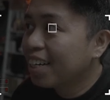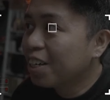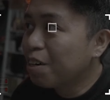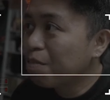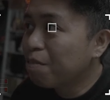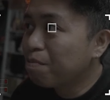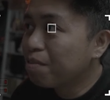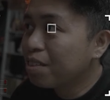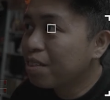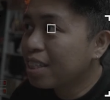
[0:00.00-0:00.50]

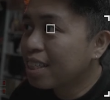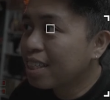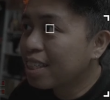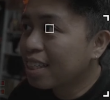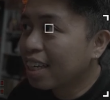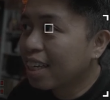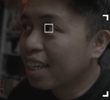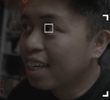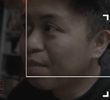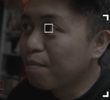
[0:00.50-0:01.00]
Oops,
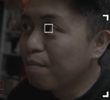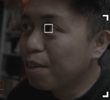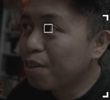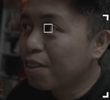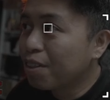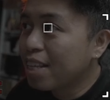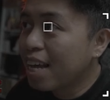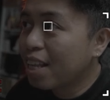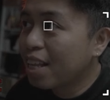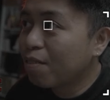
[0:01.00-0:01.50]
gonna
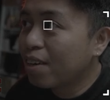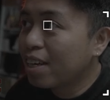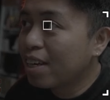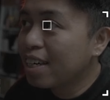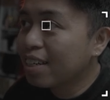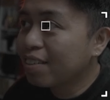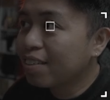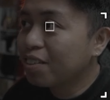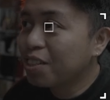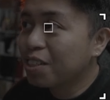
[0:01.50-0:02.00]
mute that
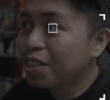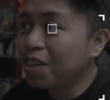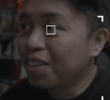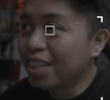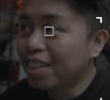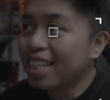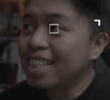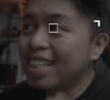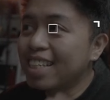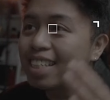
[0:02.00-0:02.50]
one. So
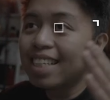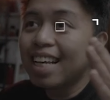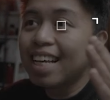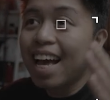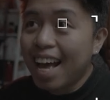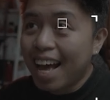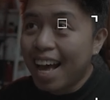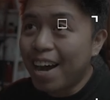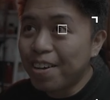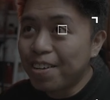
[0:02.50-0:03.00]
this is
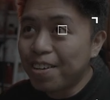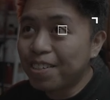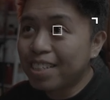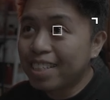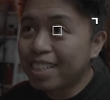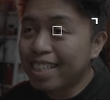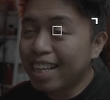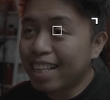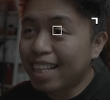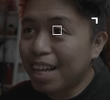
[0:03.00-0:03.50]
how you
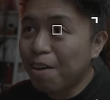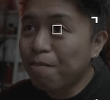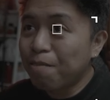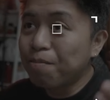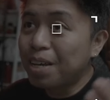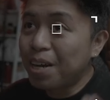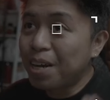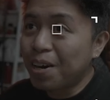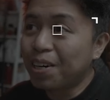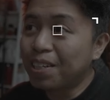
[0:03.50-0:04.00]
set
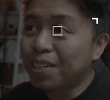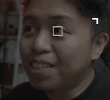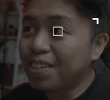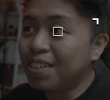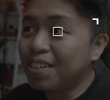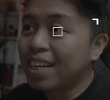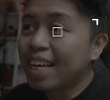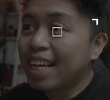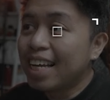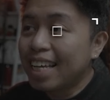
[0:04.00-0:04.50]
up the
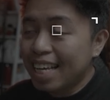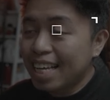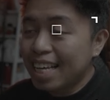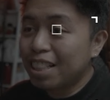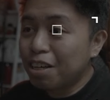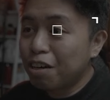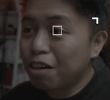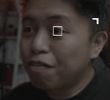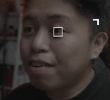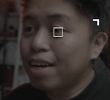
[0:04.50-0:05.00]
audio
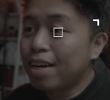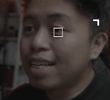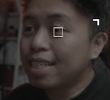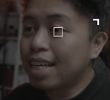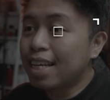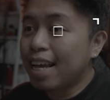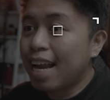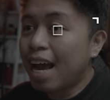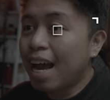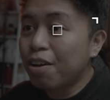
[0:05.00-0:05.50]
interface
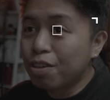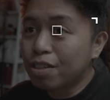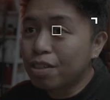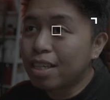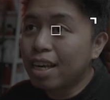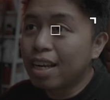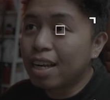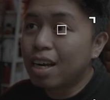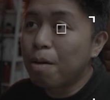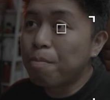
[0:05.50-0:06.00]
and how you
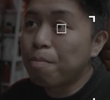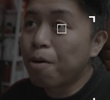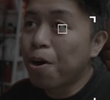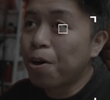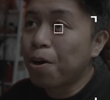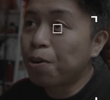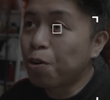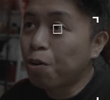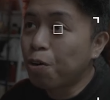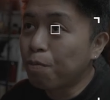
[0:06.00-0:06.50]
set it up
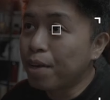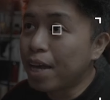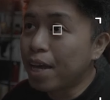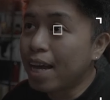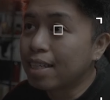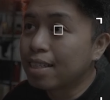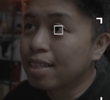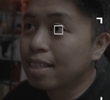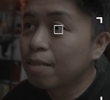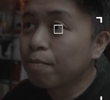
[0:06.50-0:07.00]
on
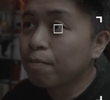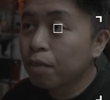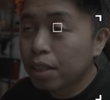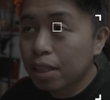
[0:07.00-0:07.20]
OBS.